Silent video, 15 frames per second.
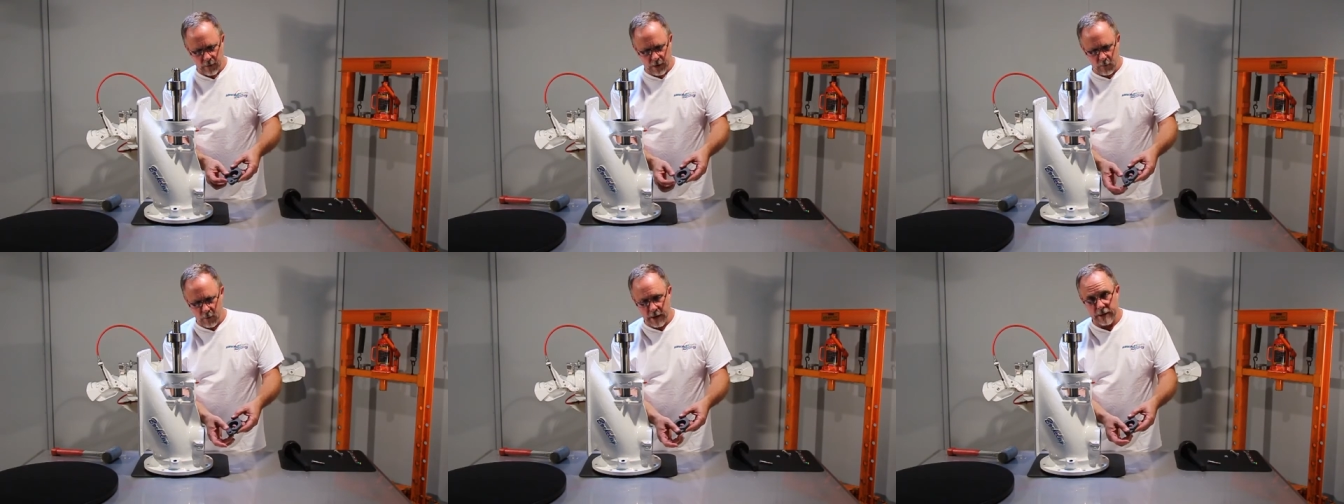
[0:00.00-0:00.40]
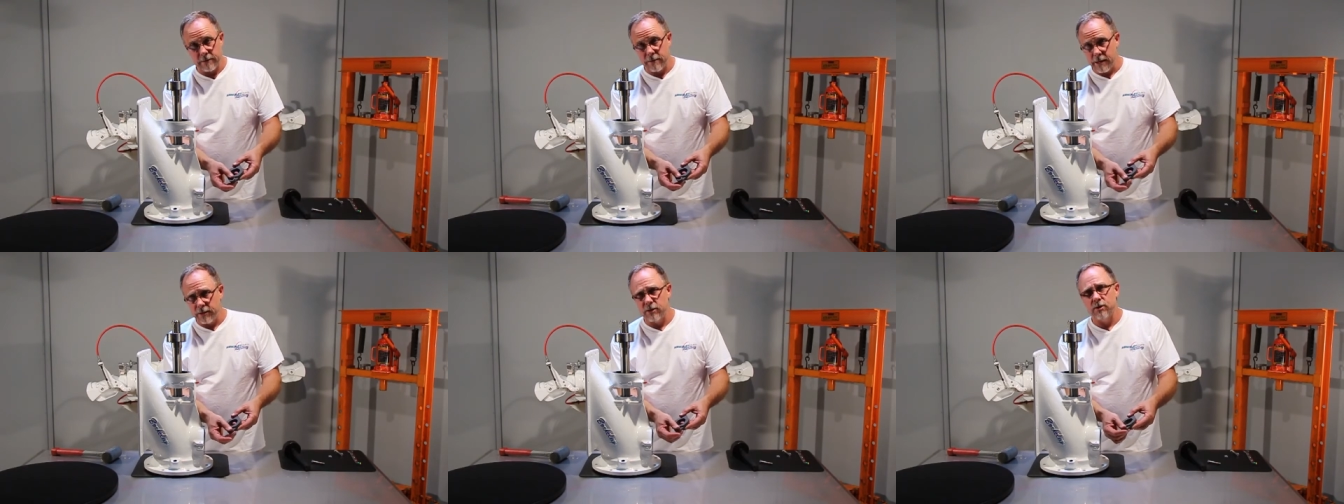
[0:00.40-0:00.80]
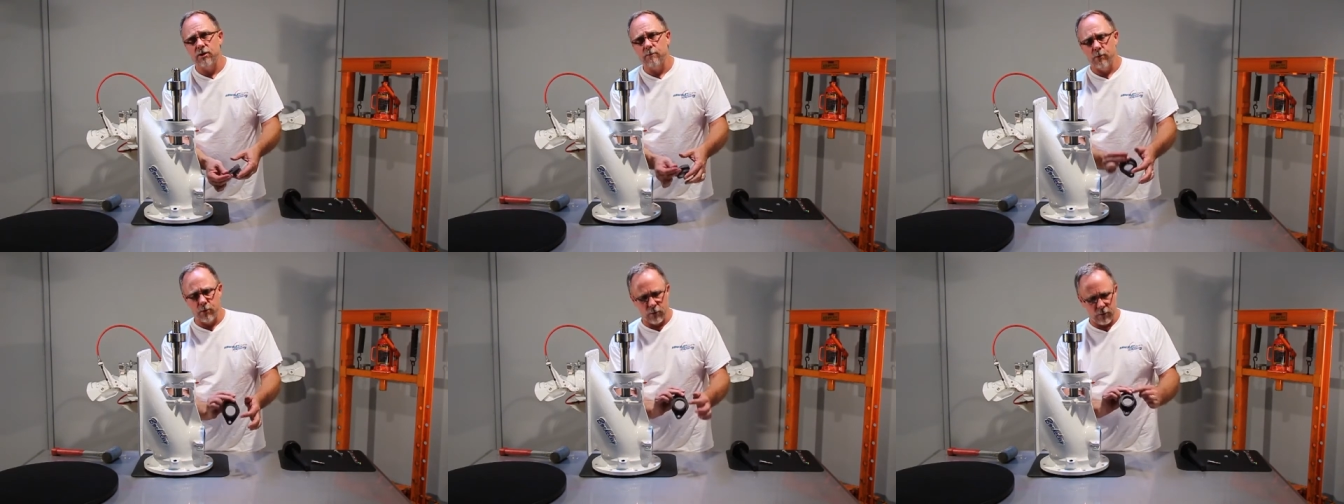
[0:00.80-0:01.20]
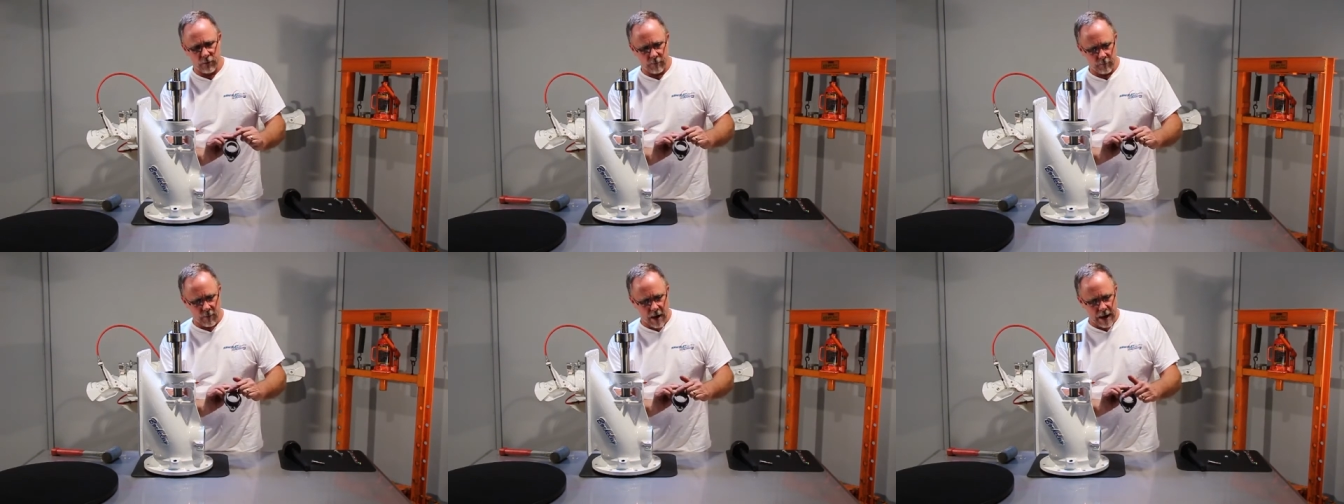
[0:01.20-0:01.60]
That way it's nice and smooth,
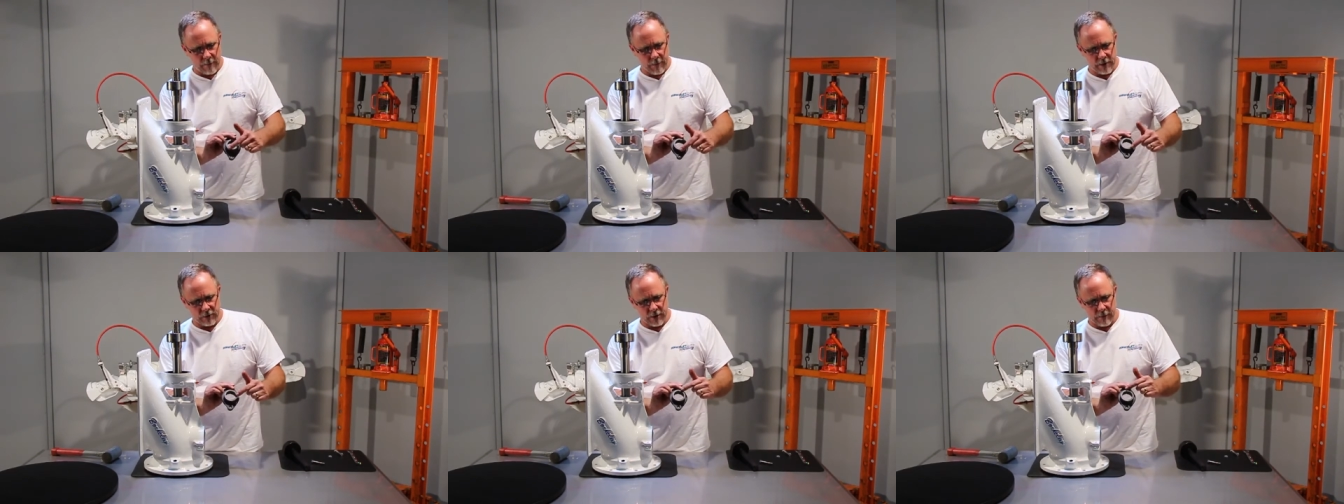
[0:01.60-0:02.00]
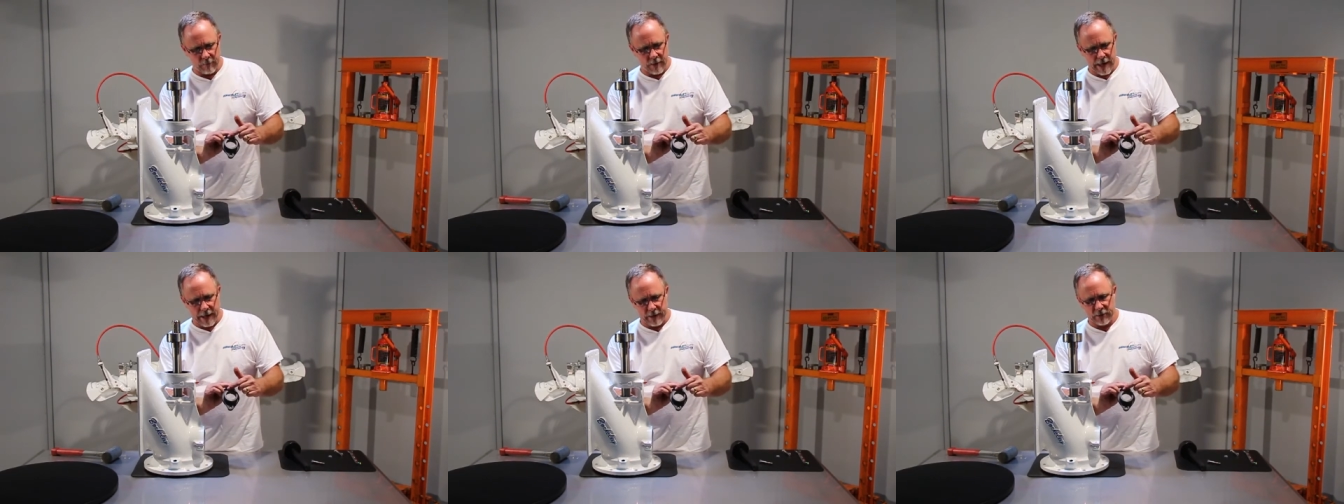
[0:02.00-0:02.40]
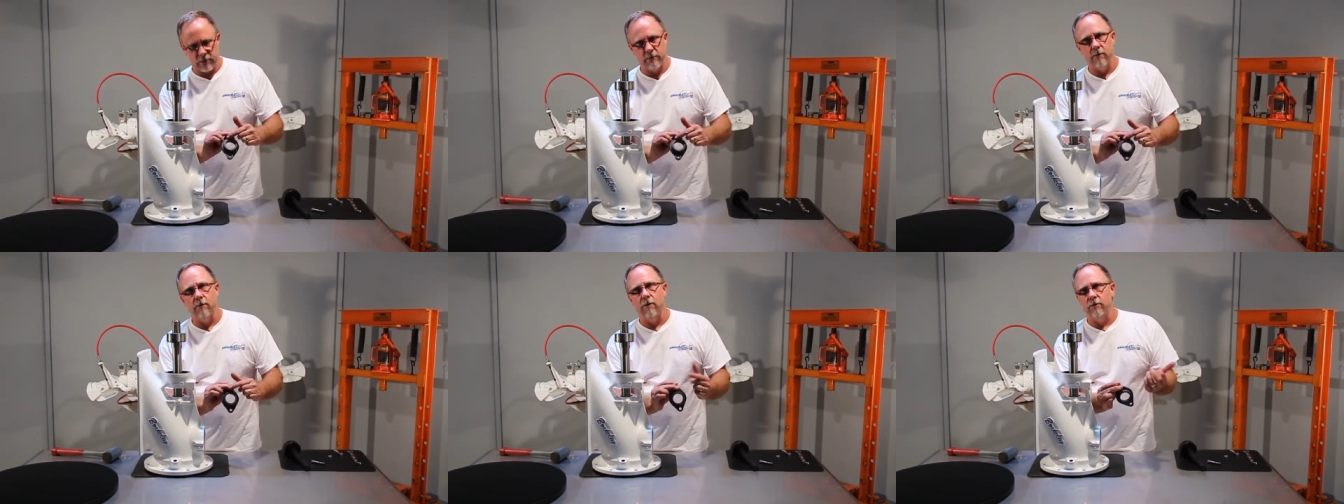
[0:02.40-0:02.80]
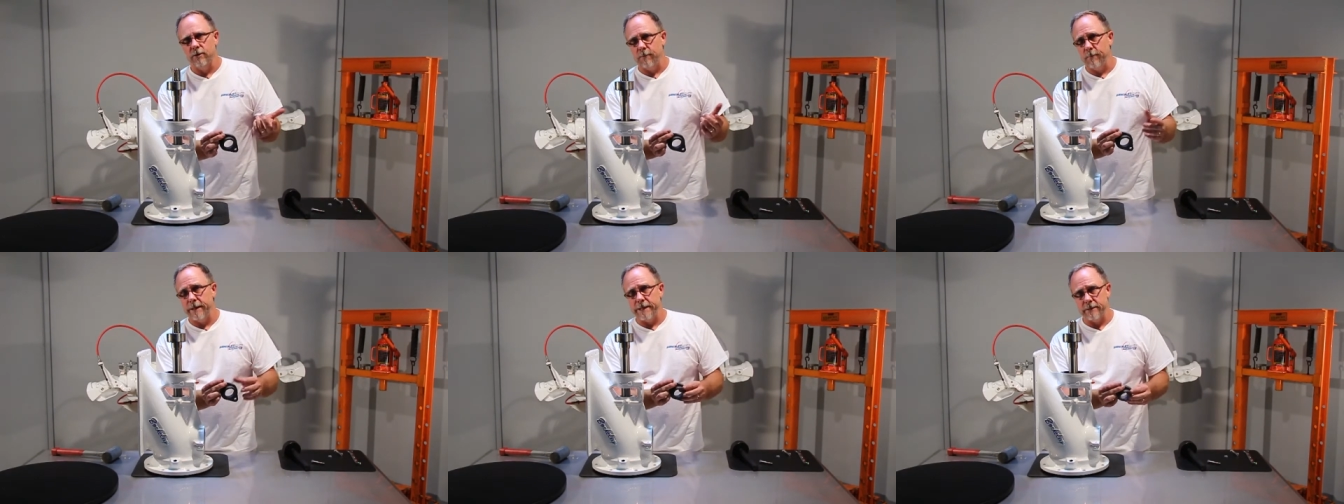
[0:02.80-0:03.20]
bottom ends up nice, so it goes
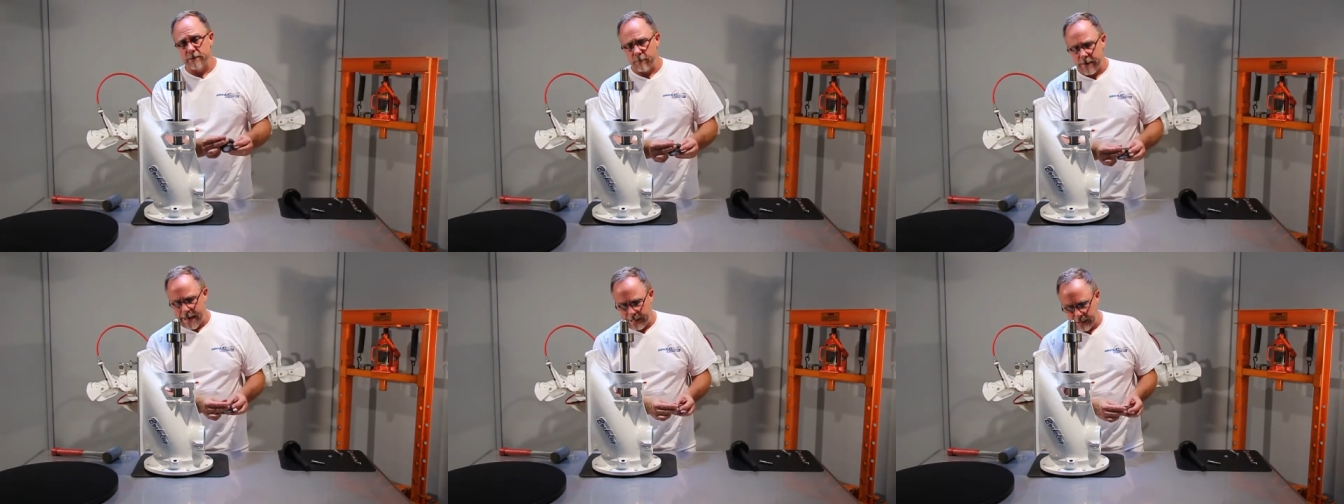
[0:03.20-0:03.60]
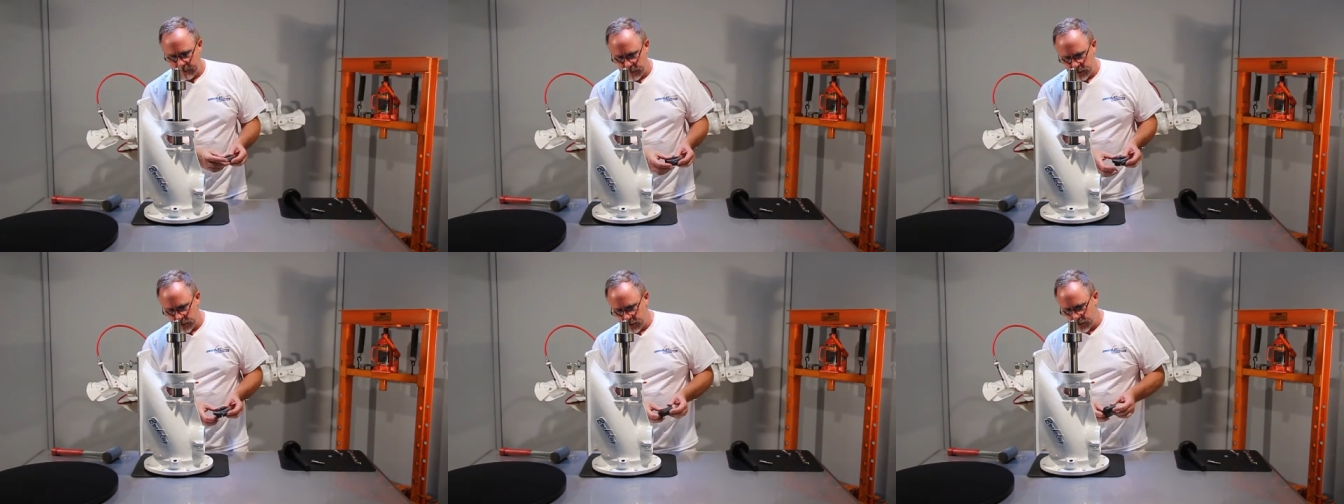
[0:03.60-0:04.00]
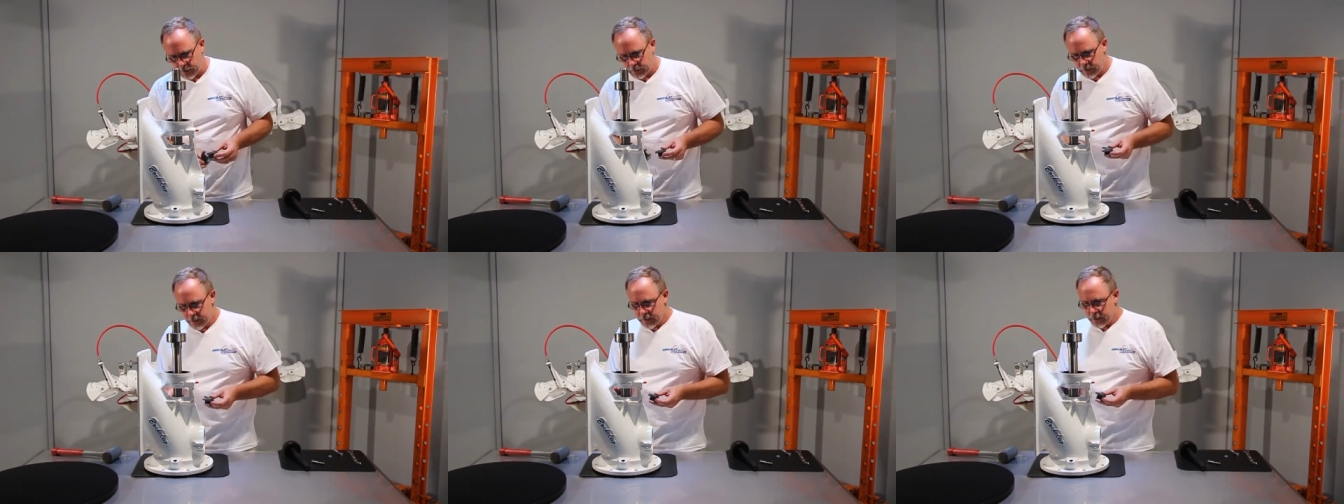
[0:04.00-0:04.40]
up against the packing material.